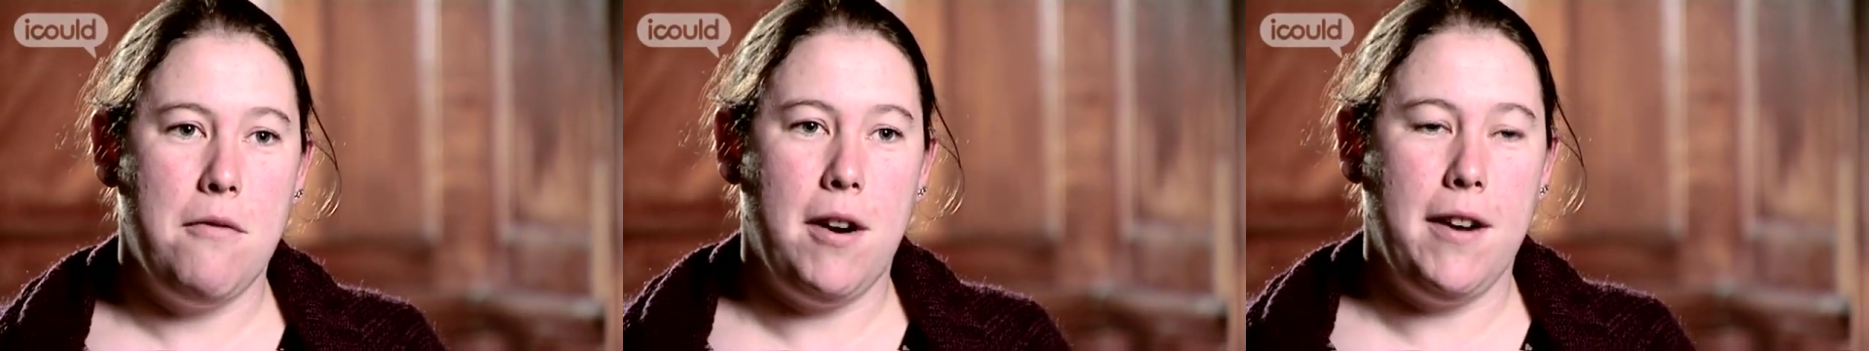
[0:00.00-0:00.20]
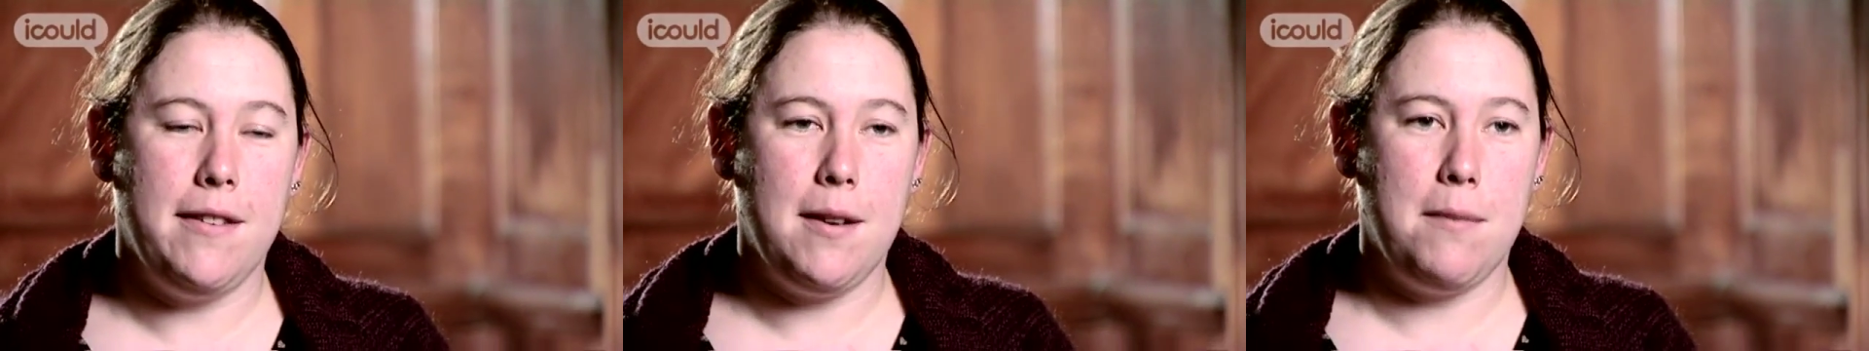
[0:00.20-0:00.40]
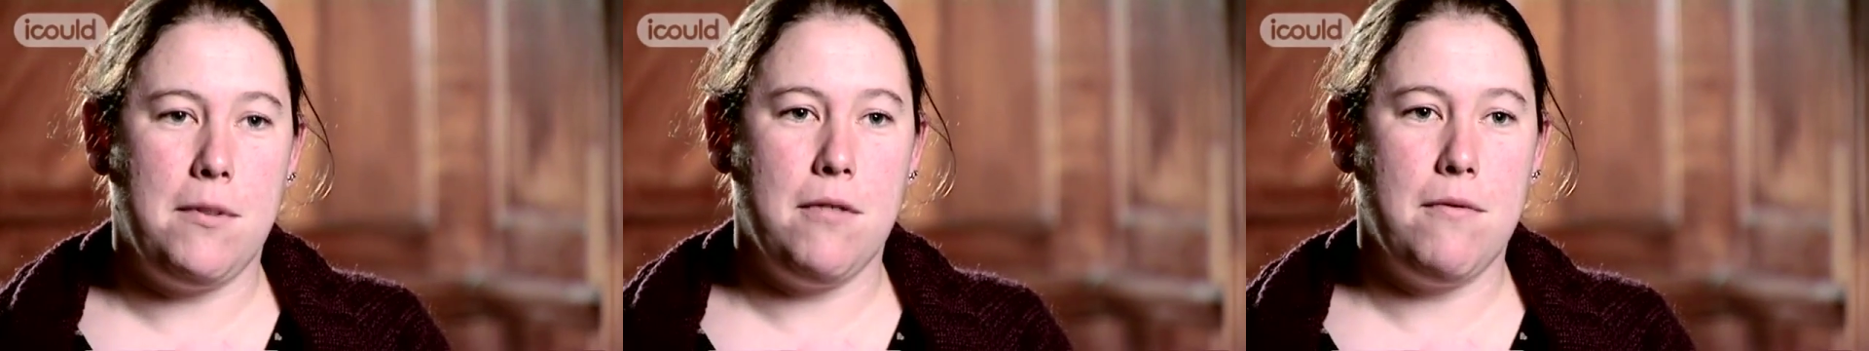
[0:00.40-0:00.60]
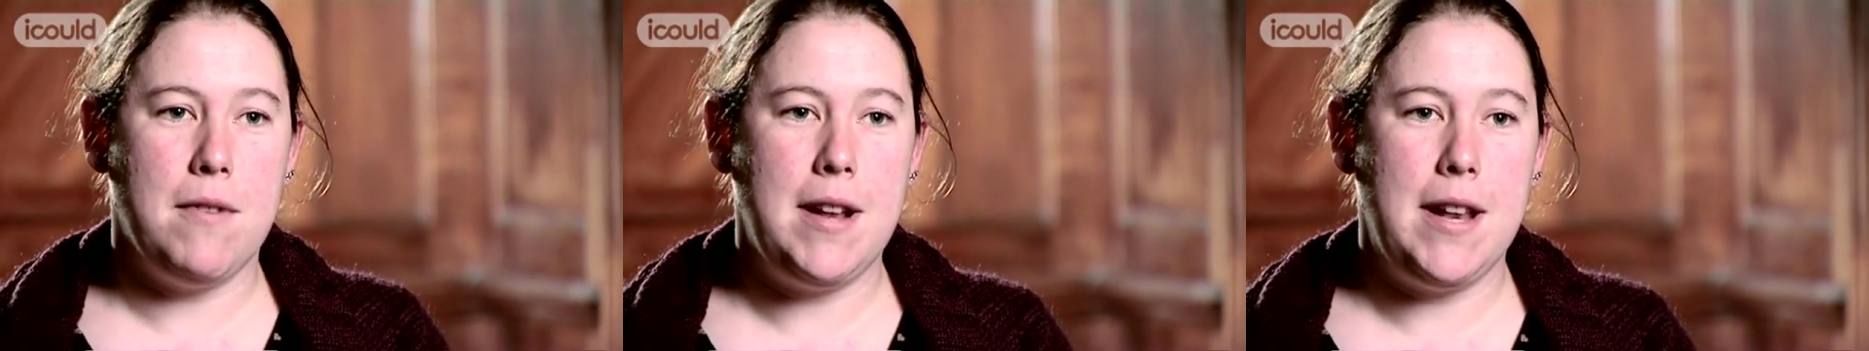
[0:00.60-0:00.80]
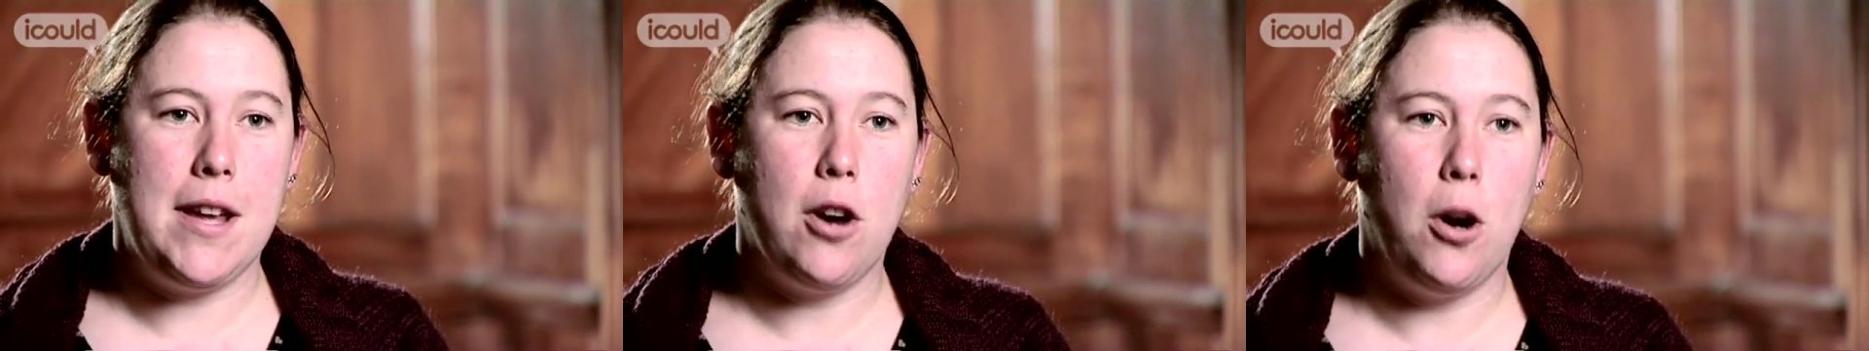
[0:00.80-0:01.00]
right up to
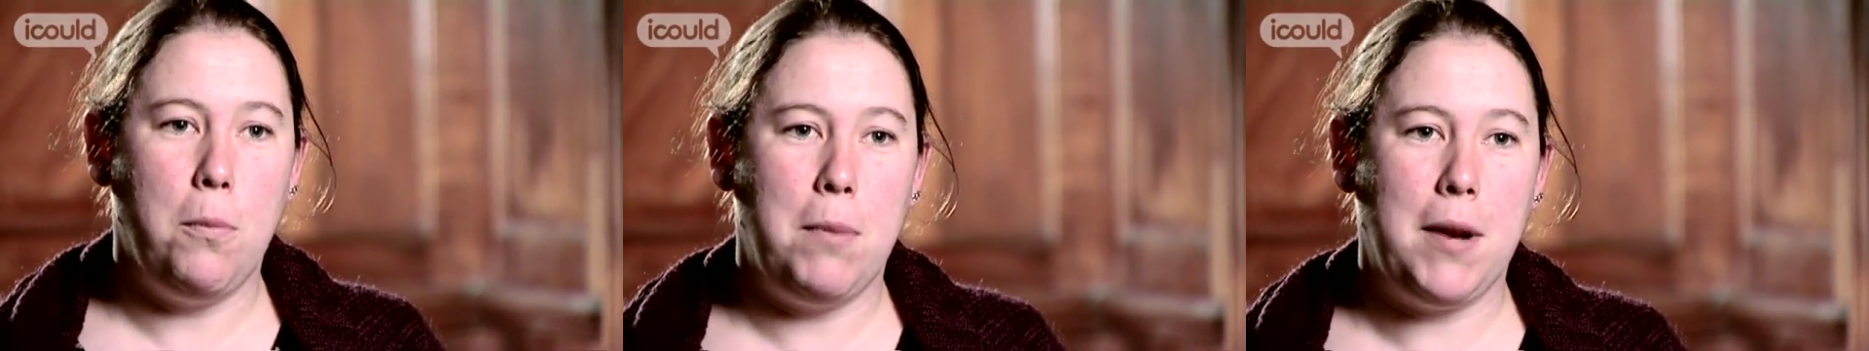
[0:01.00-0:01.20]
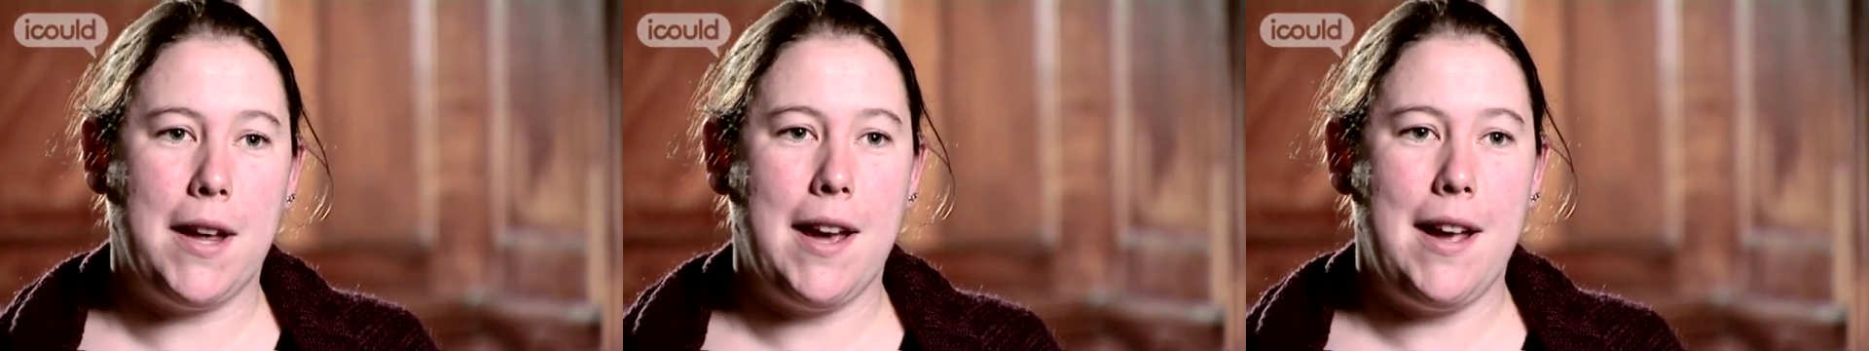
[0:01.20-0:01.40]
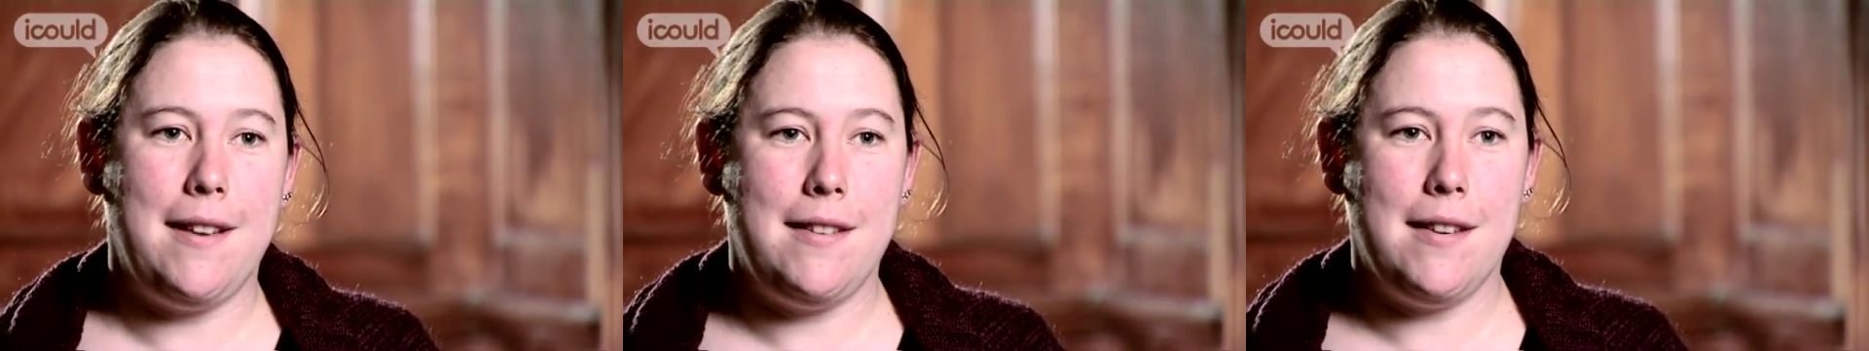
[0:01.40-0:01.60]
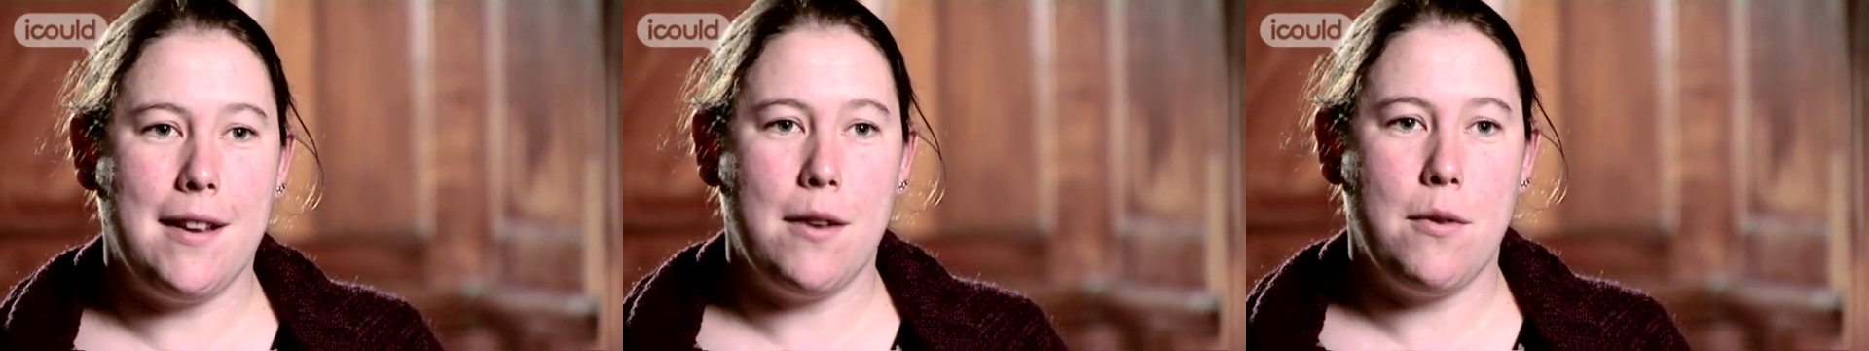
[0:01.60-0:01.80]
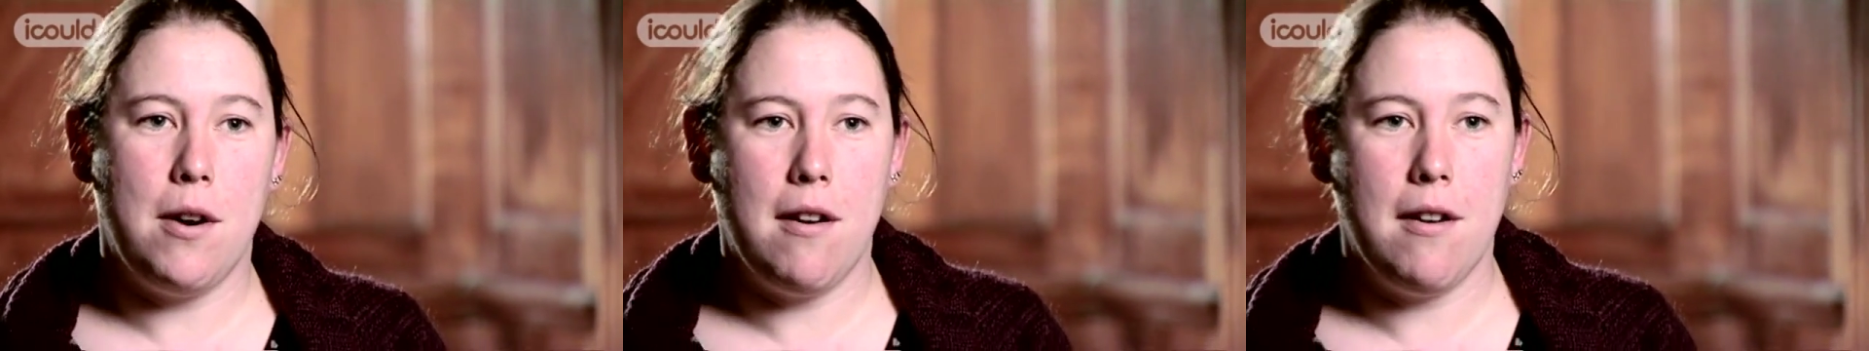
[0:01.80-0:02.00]
really complicated
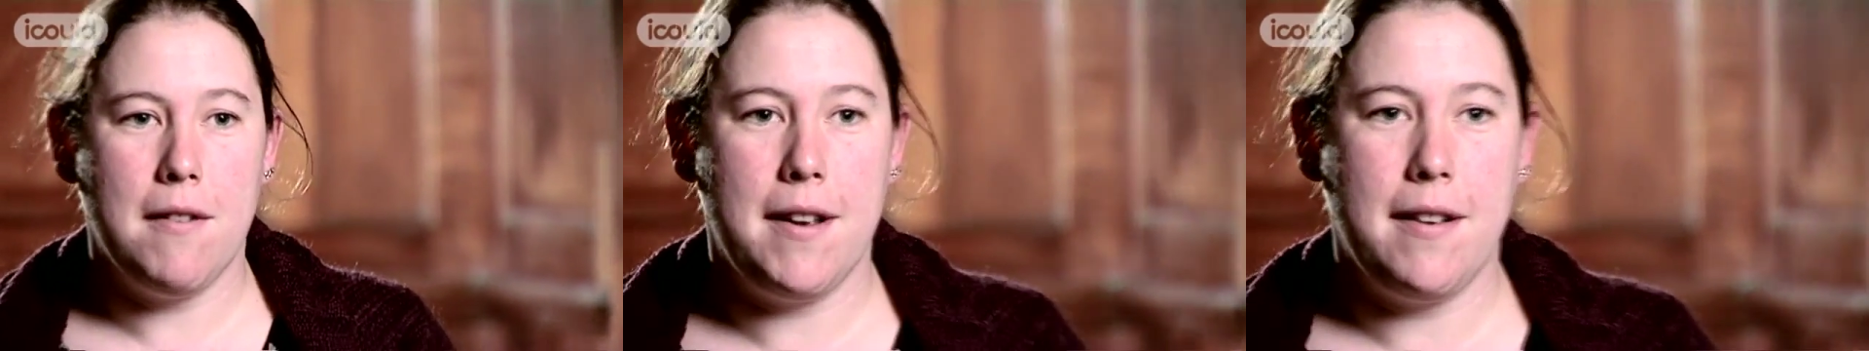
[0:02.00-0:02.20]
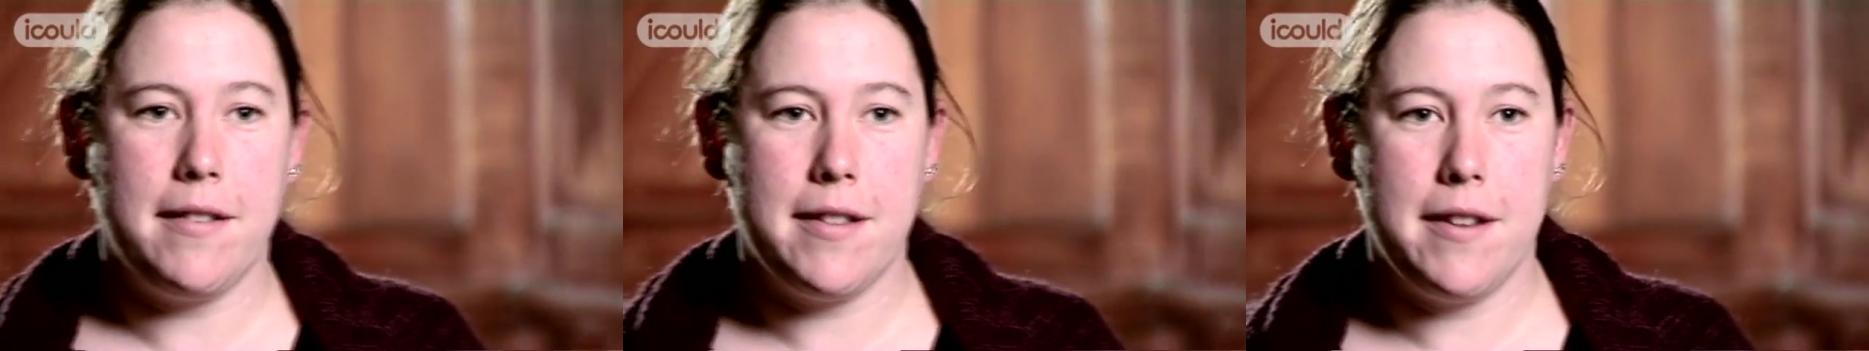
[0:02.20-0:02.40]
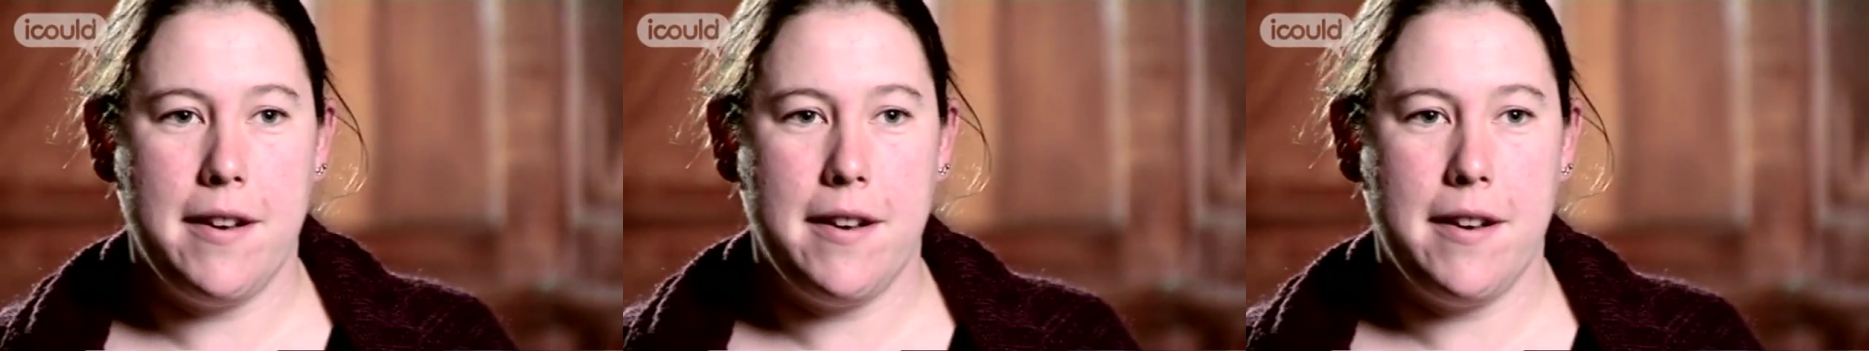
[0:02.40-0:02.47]
inquiries